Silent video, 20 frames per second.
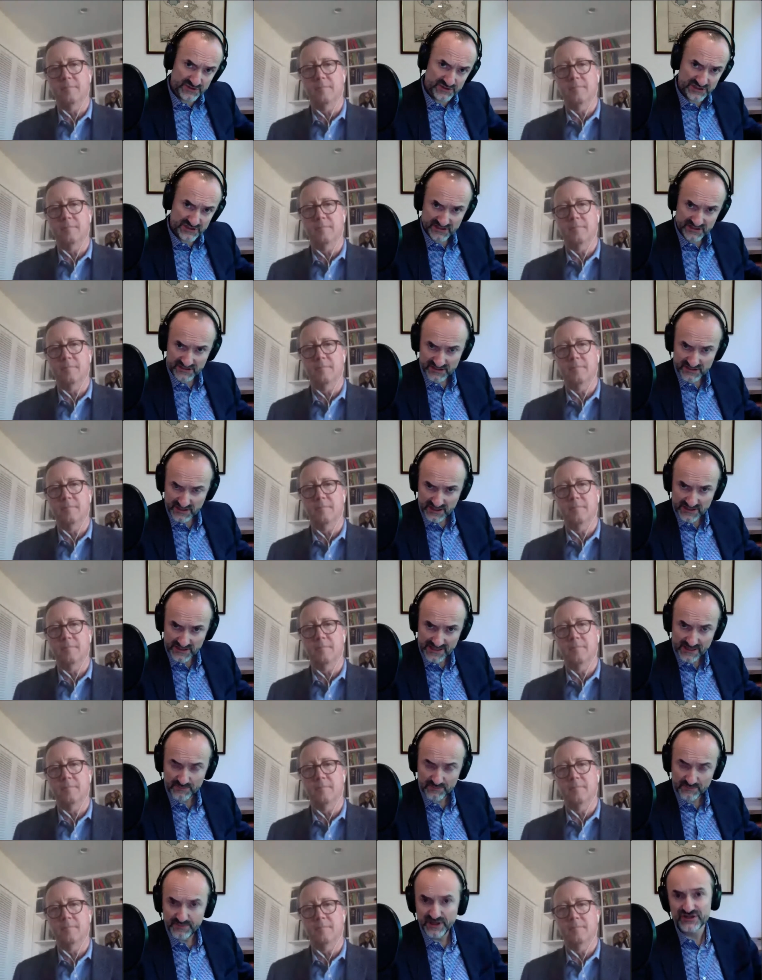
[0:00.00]
Speaker 1: see a, an
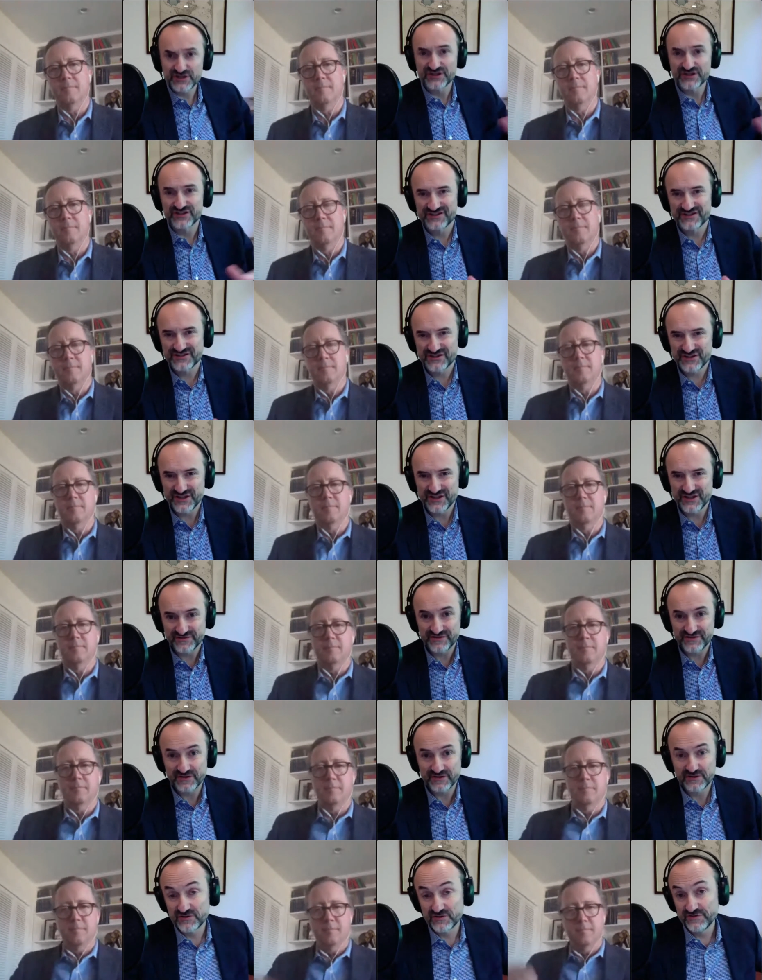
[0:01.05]
outpatient
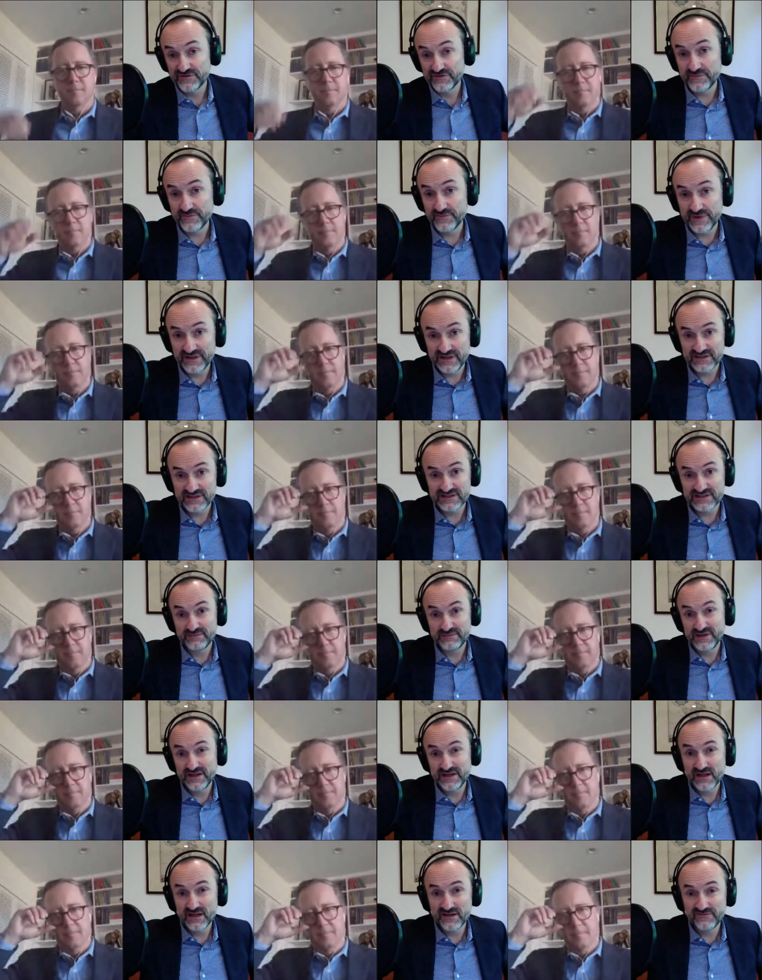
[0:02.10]
shift driven by this that
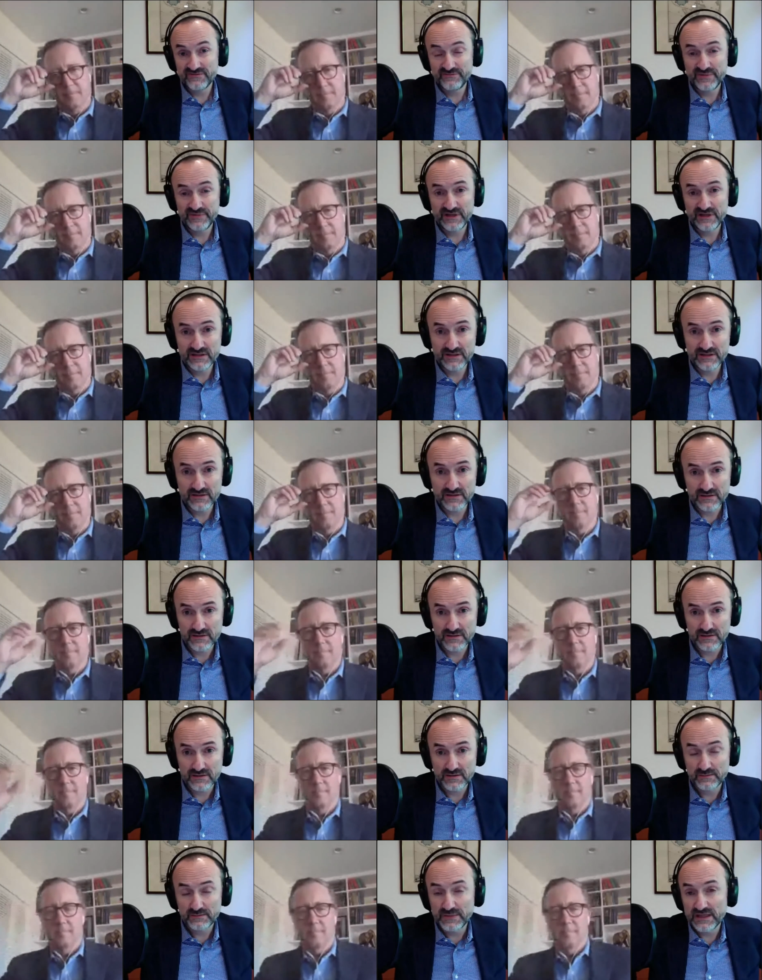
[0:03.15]
may not have been,
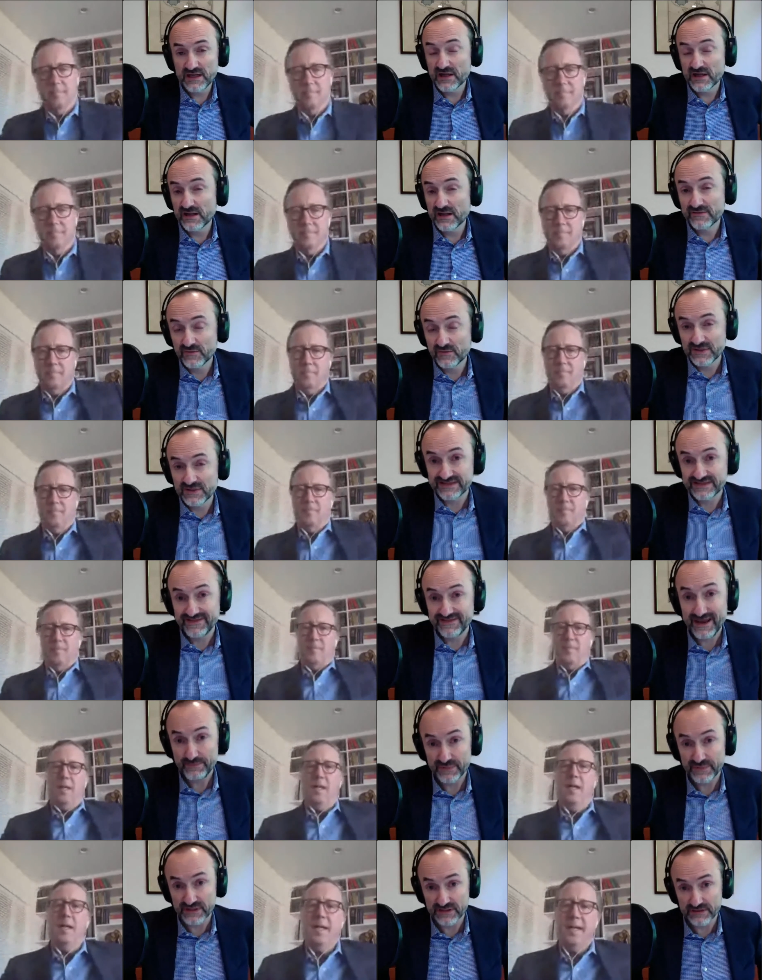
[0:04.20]
may not otherwise have
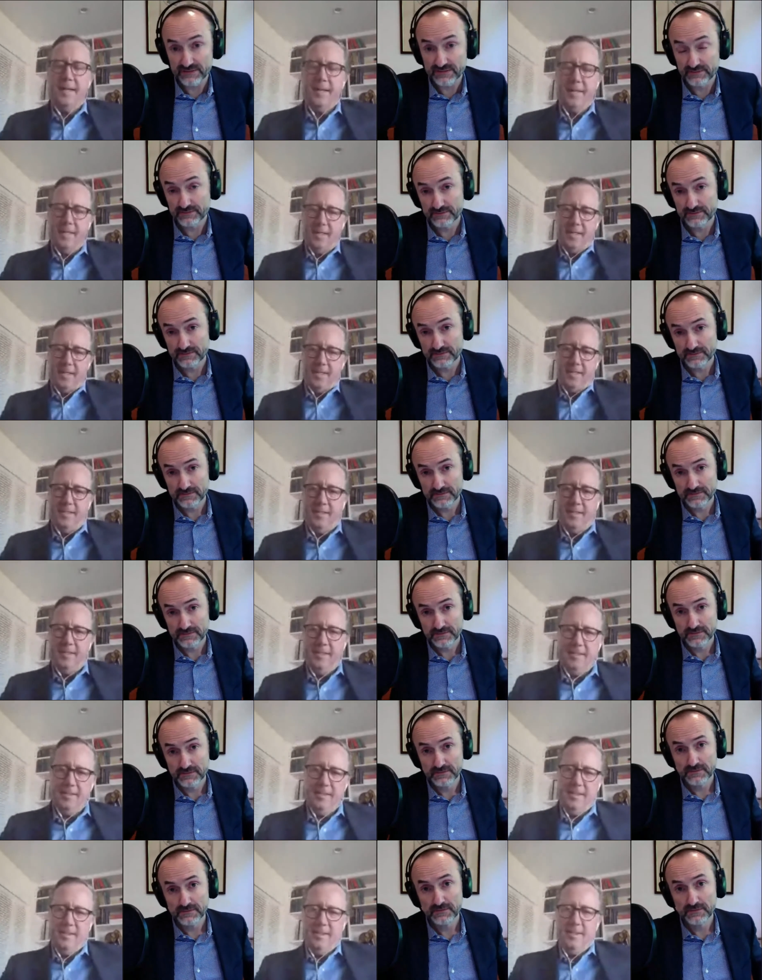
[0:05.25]
happened.
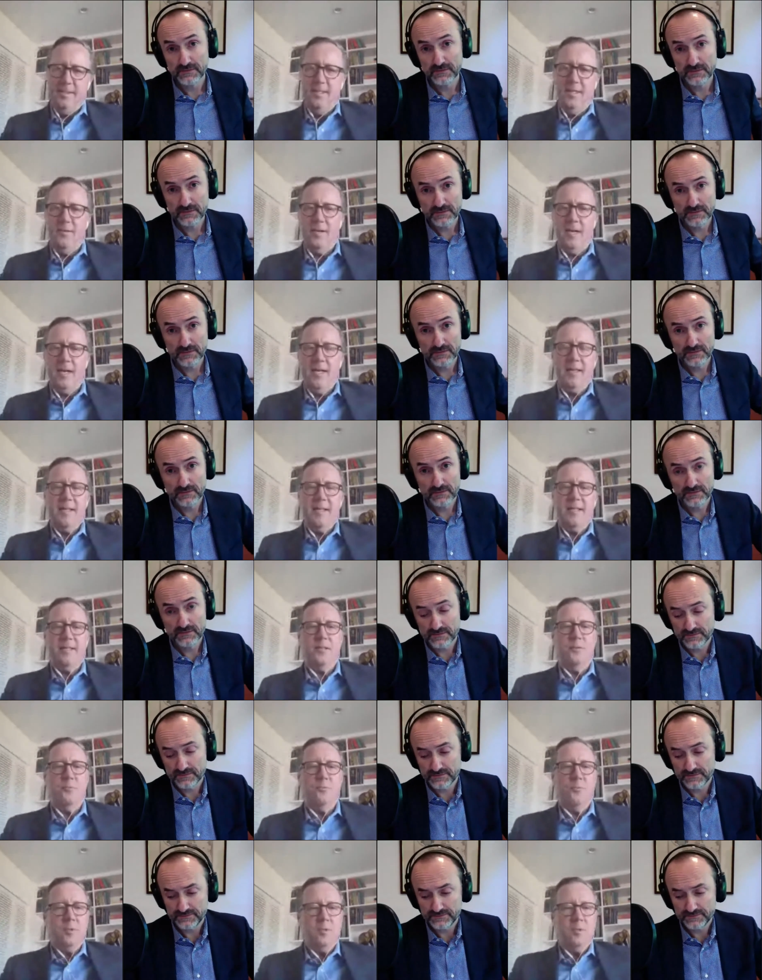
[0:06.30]
Speaker 2: You know, I think
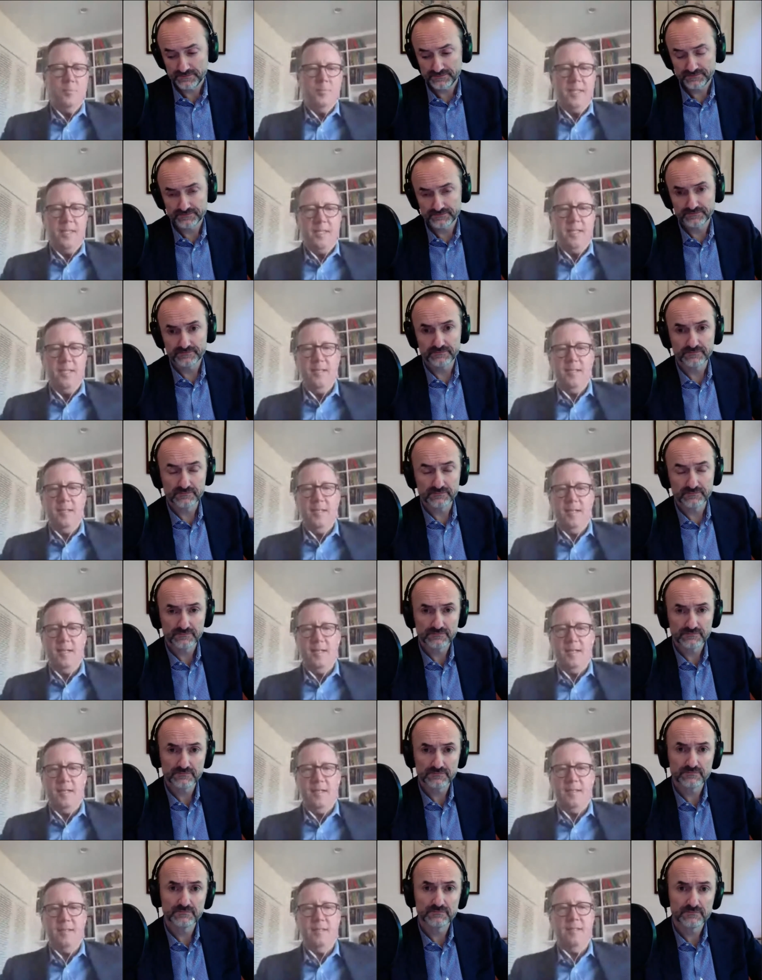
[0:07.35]
there will be
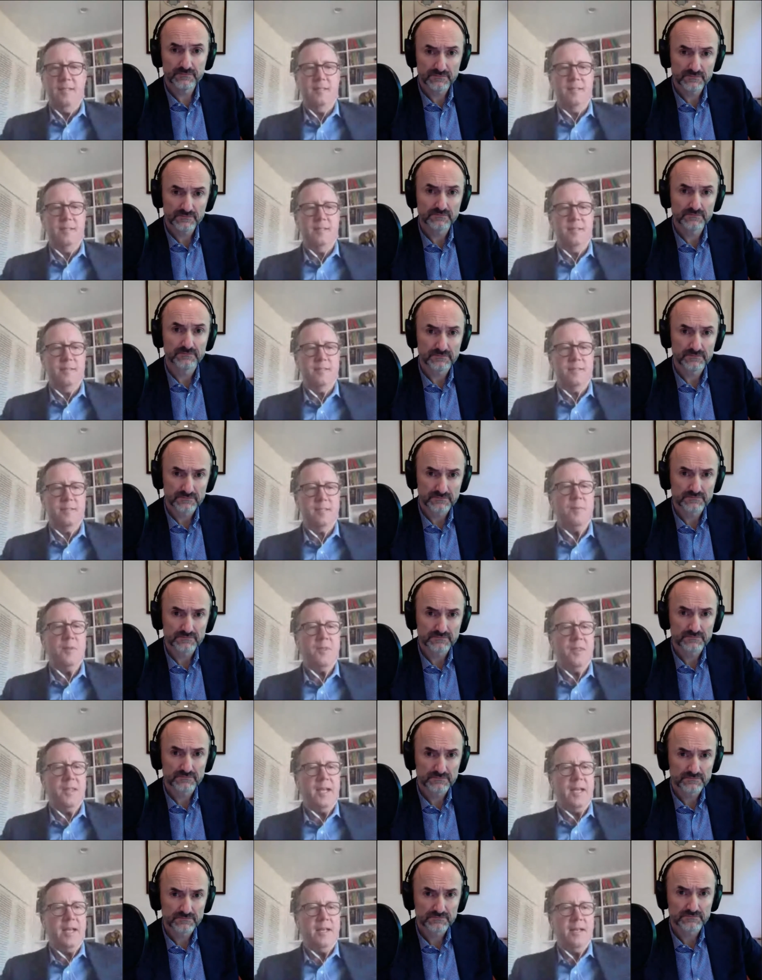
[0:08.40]
uh, some
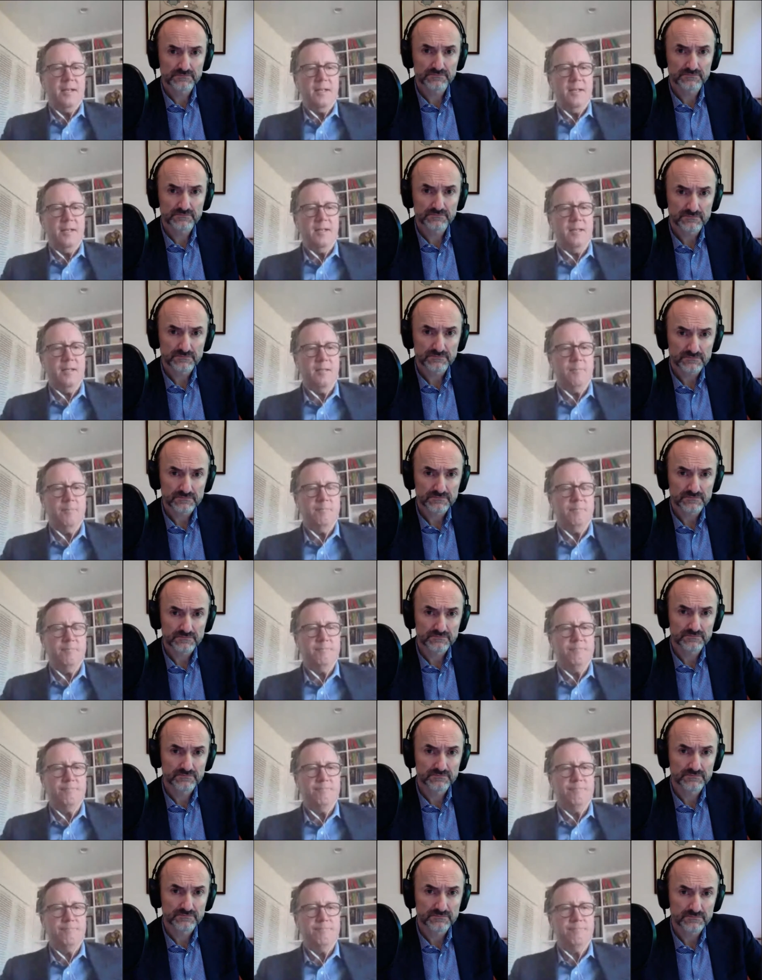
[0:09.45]
of that. Um,
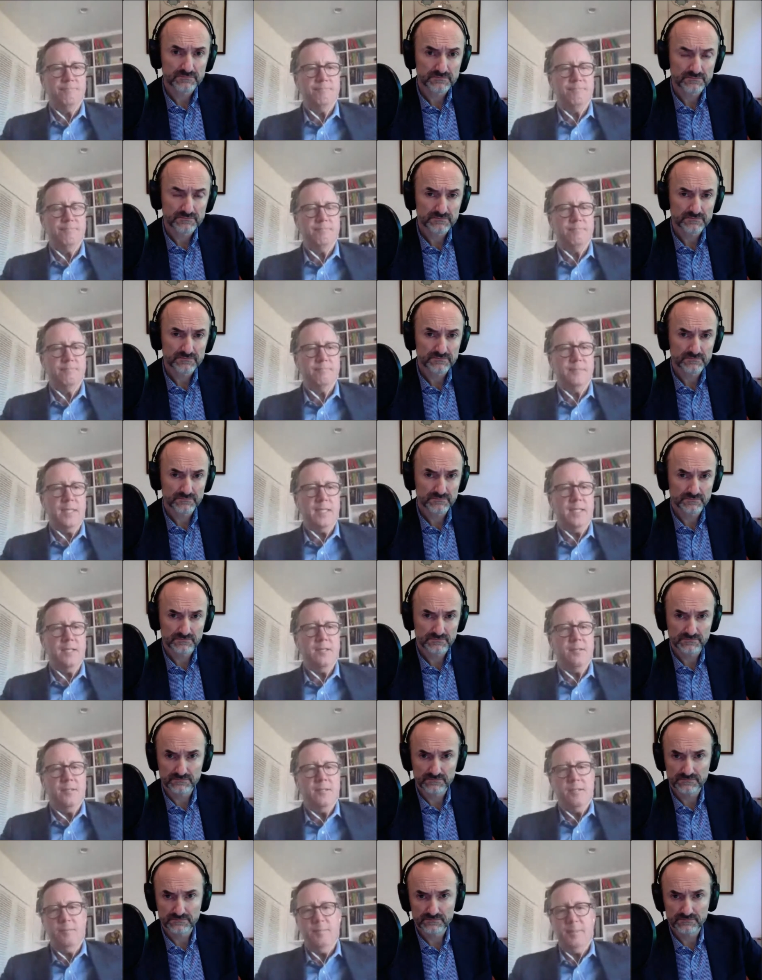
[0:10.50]

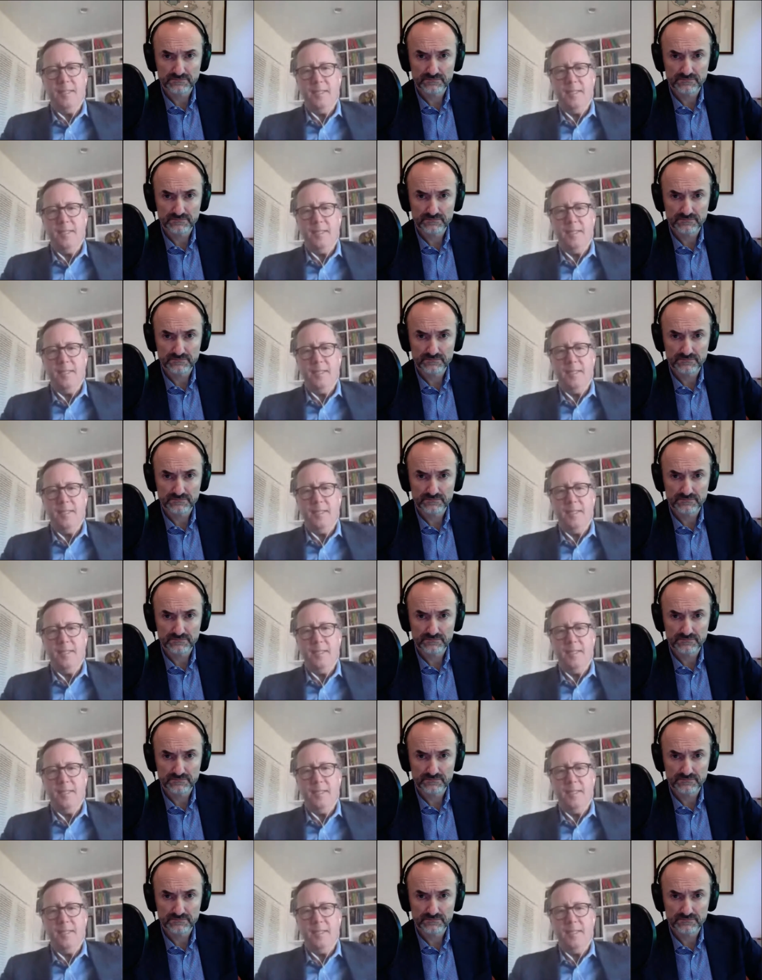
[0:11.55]
you know, it'll